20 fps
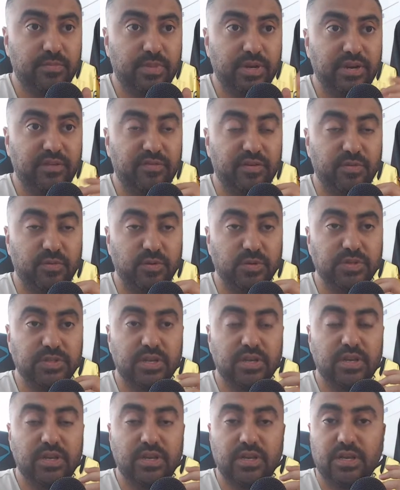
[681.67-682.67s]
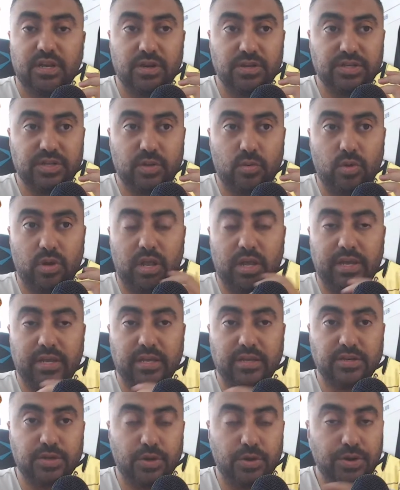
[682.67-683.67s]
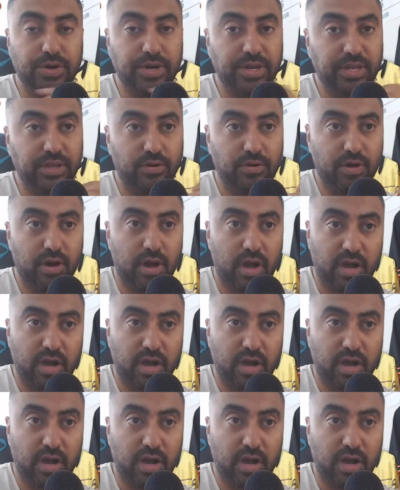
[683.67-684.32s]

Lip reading: but if it was, you know, someone like a Tony or,